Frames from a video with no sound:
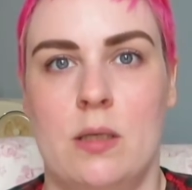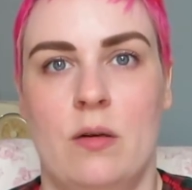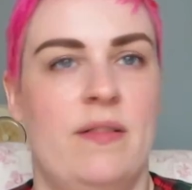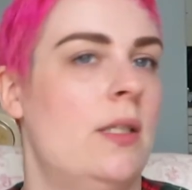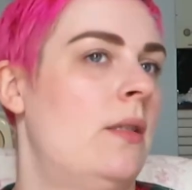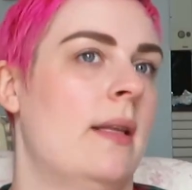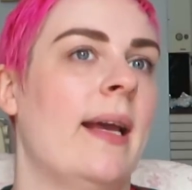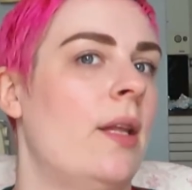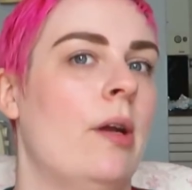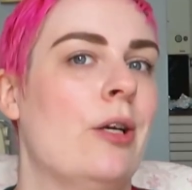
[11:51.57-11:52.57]
So if it's
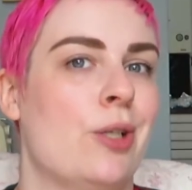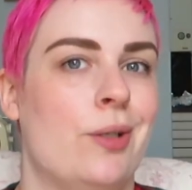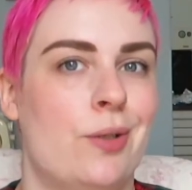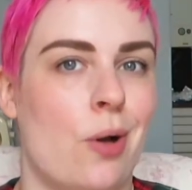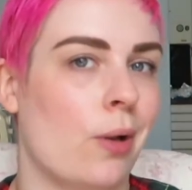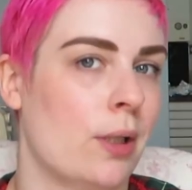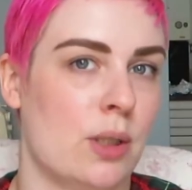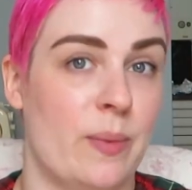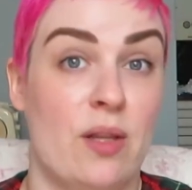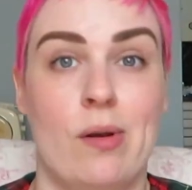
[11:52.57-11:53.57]
like $300,
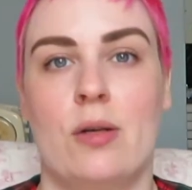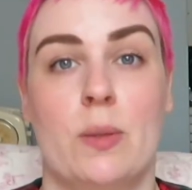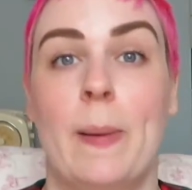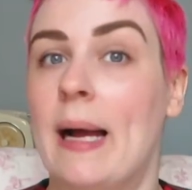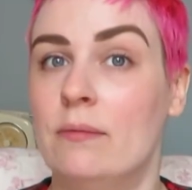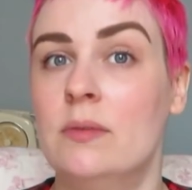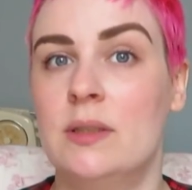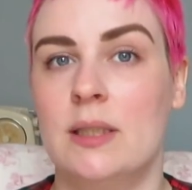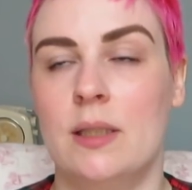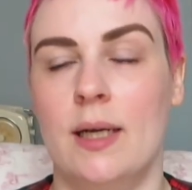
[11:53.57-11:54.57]
it'll be
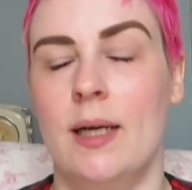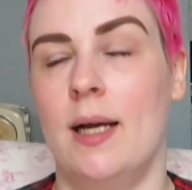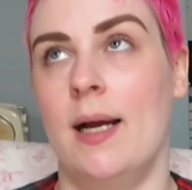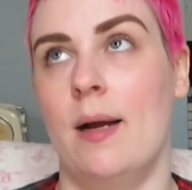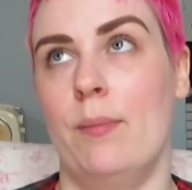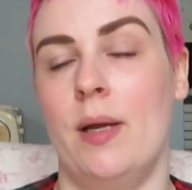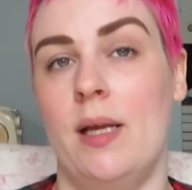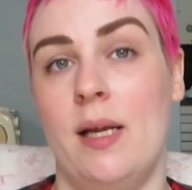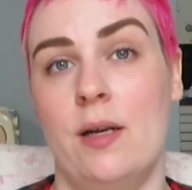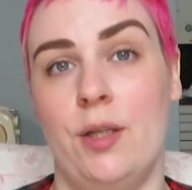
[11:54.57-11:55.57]
£300
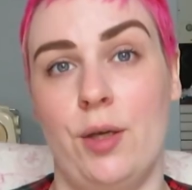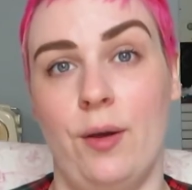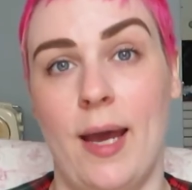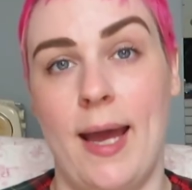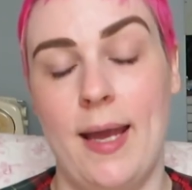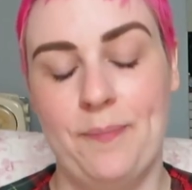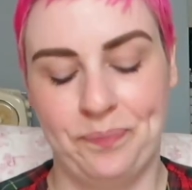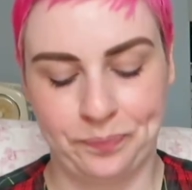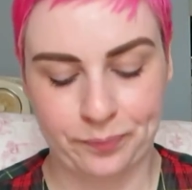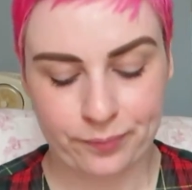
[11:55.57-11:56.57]
here in the UK.
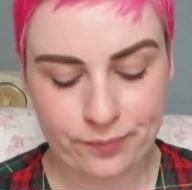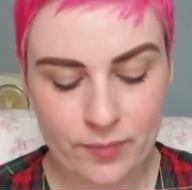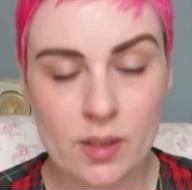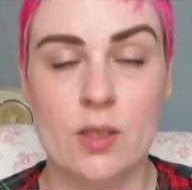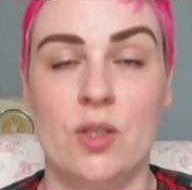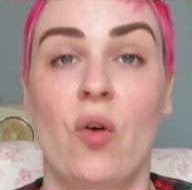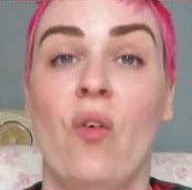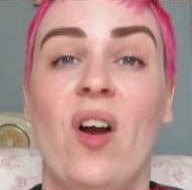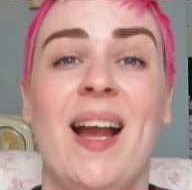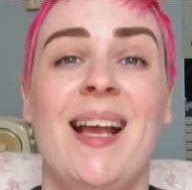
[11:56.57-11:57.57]

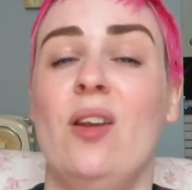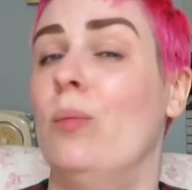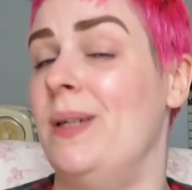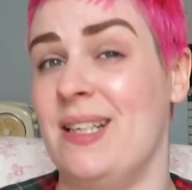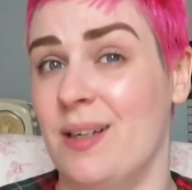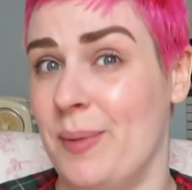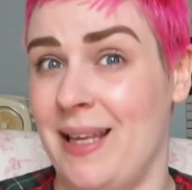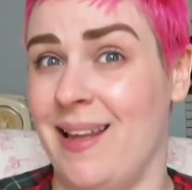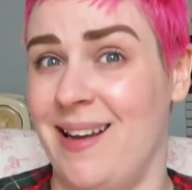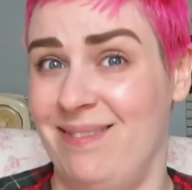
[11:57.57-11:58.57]
So ain't nobody gonna pay
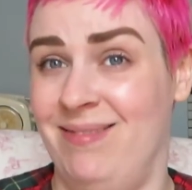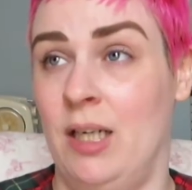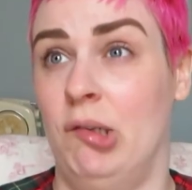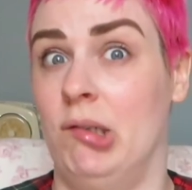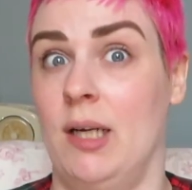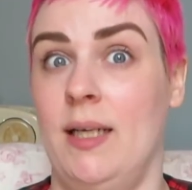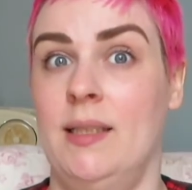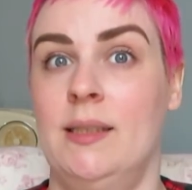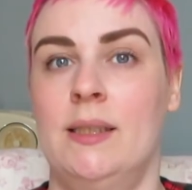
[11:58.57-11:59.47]
that, right?